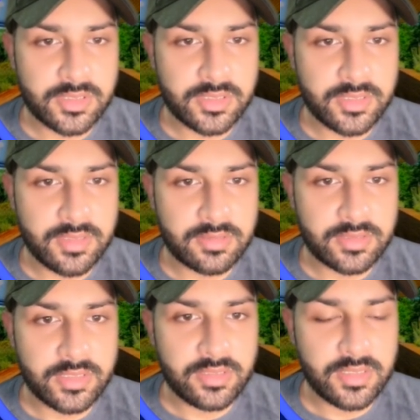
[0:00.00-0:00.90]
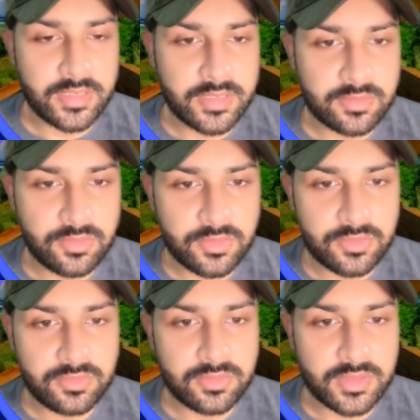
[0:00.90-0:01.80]
and then I'll again go
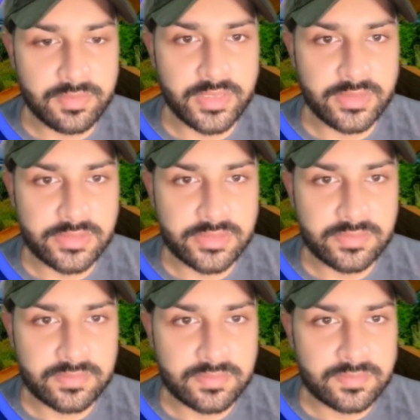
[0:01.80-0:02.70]
to comments.